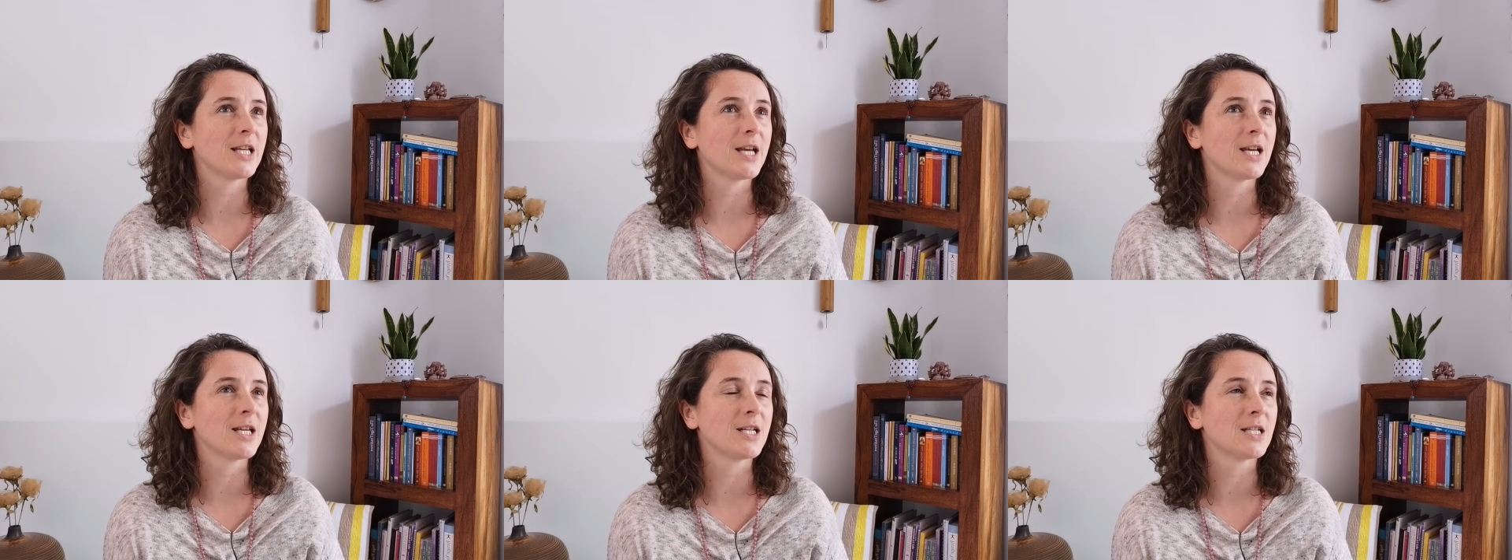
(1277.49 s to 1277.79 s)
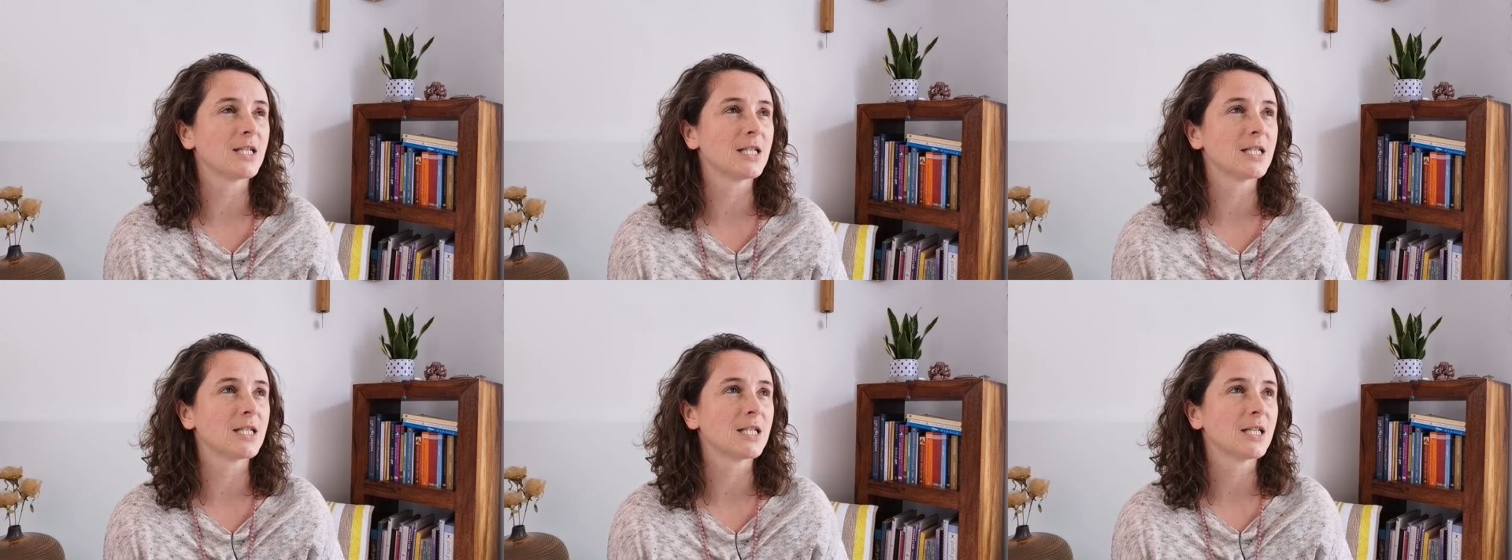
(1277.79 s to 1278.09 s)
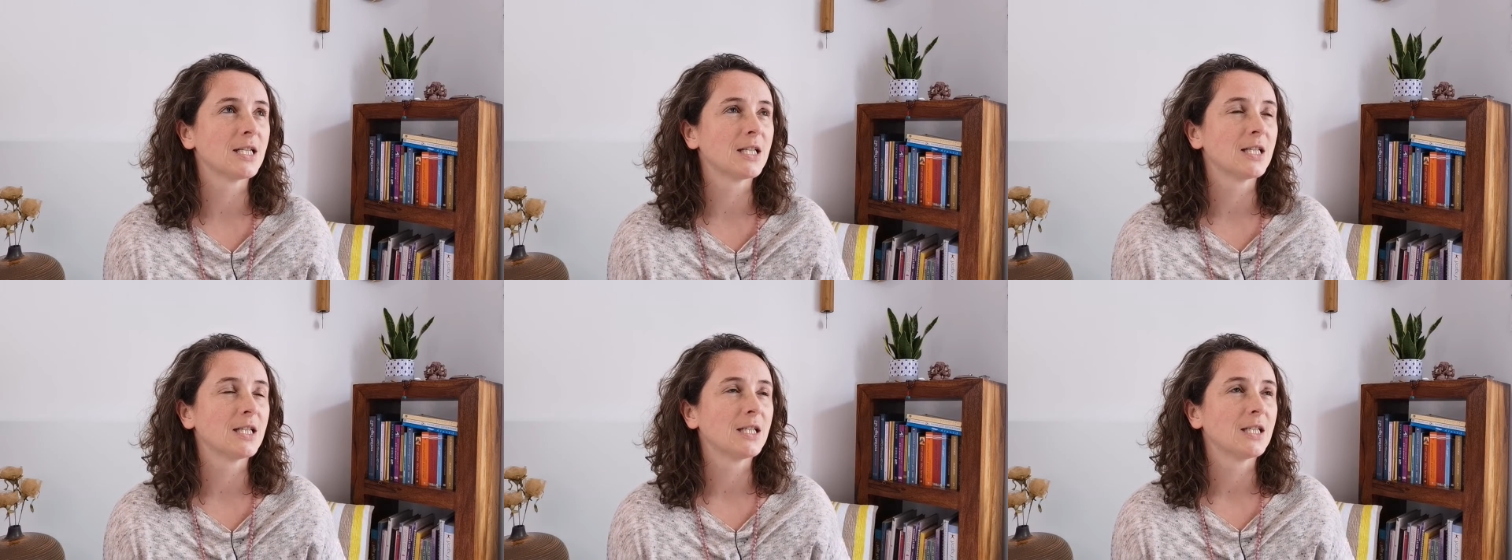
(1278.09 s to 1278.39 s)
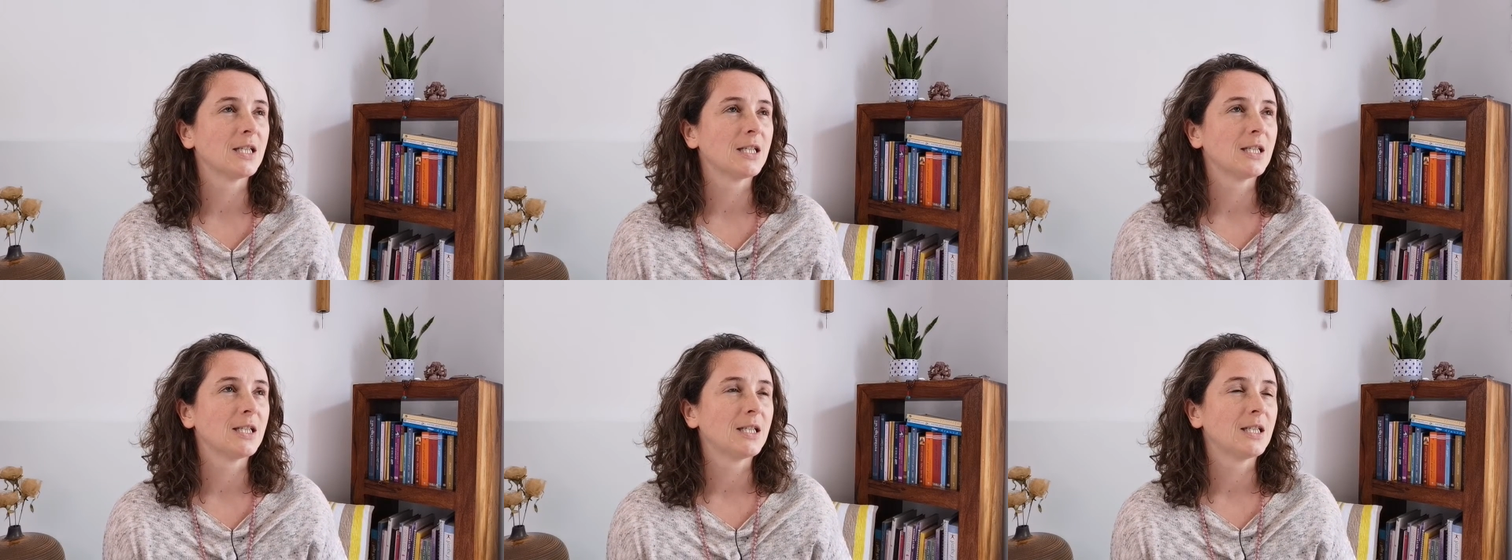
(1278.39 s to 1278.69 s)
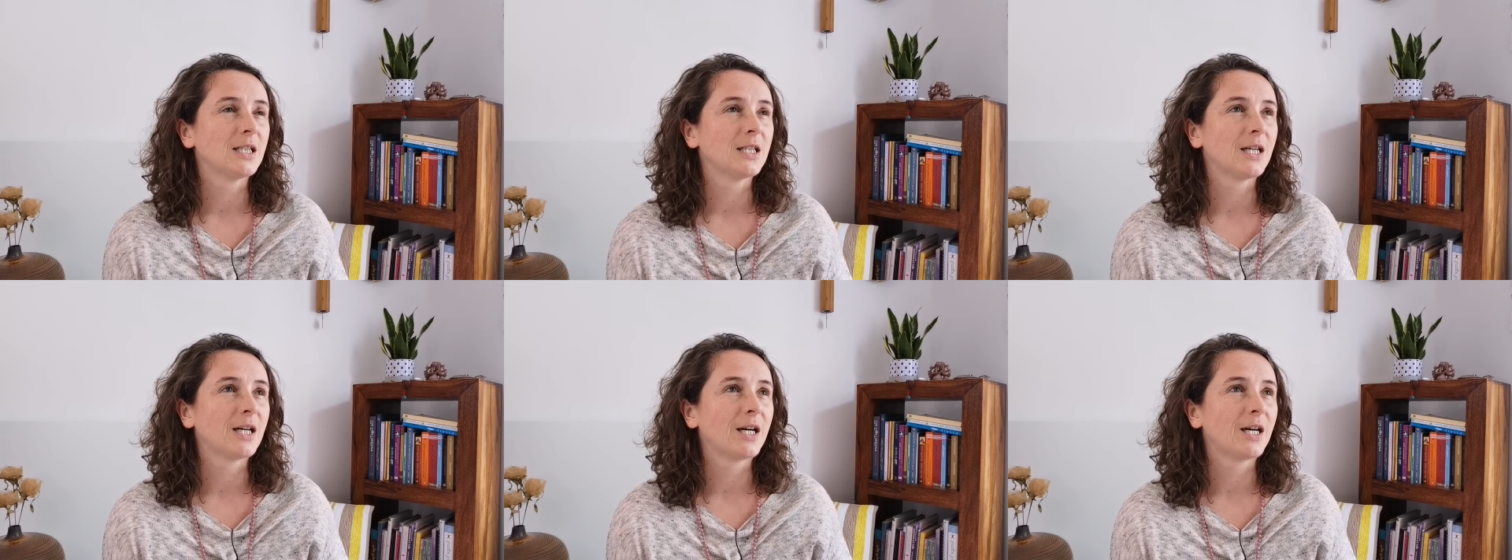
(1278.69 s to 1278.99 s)
end,
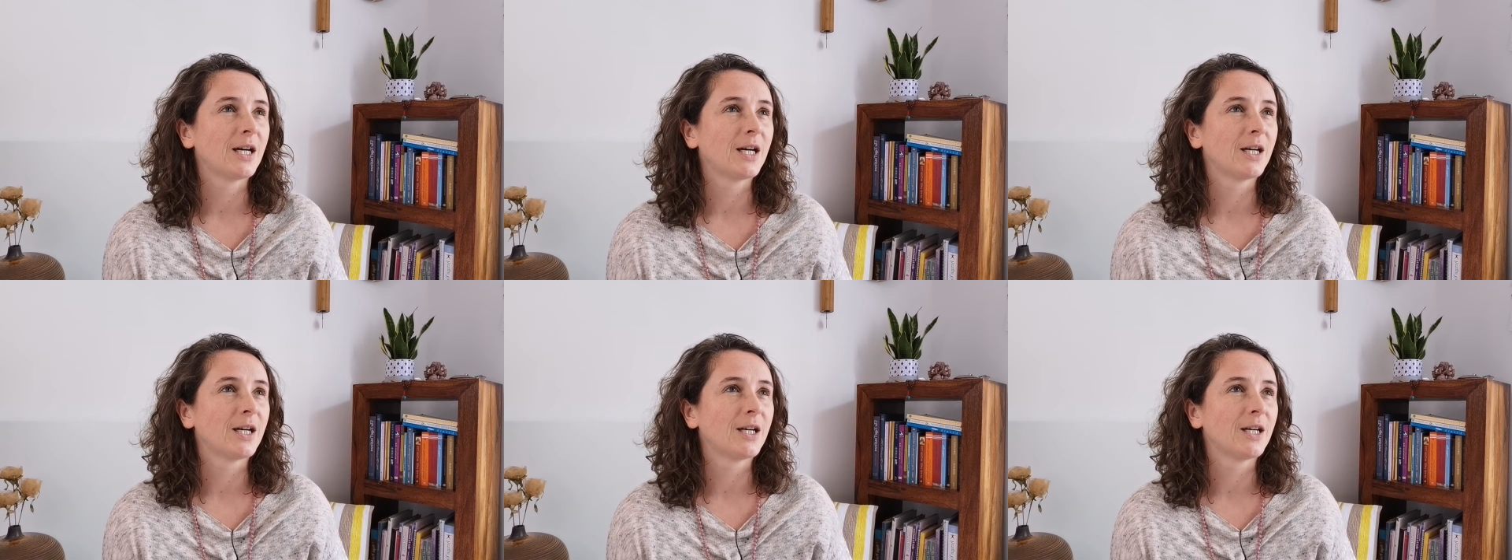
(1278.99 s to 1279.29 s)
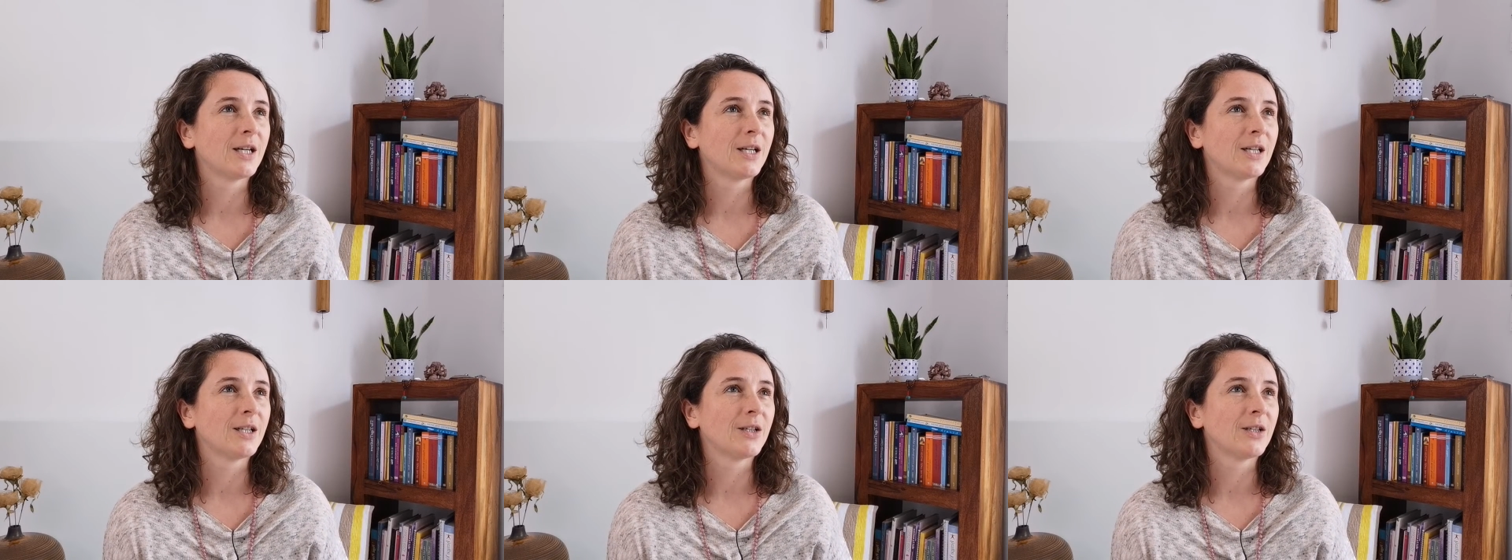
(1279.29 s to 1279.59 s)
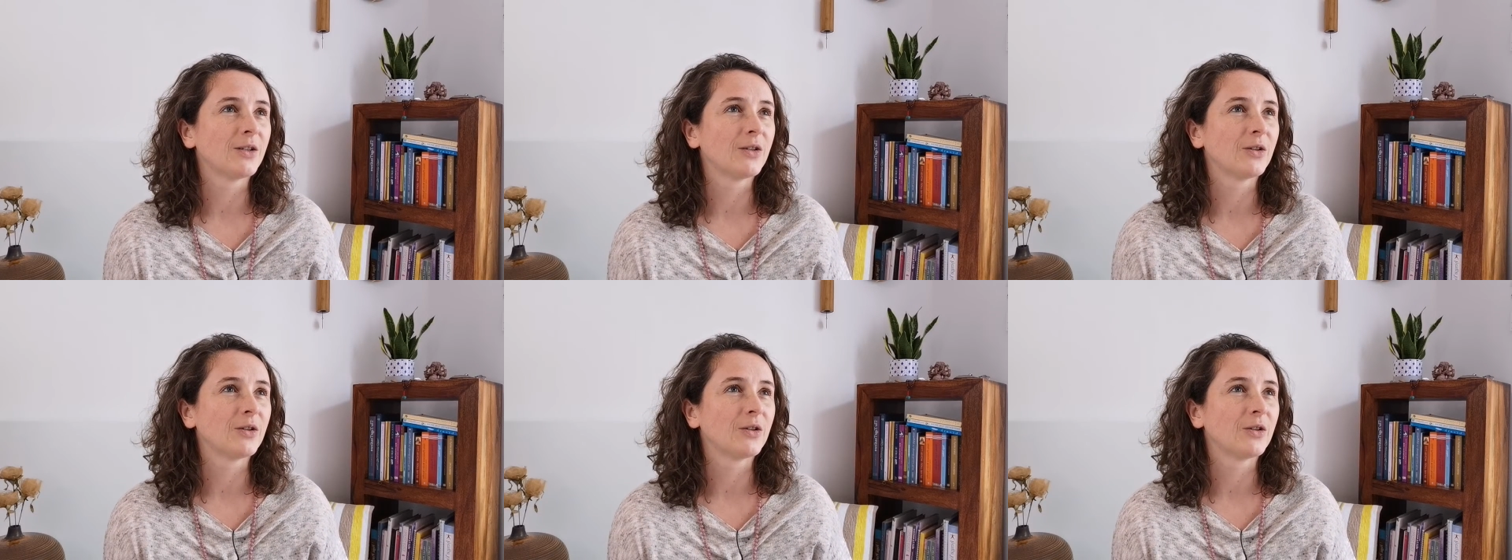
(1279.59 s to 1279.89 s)
uh,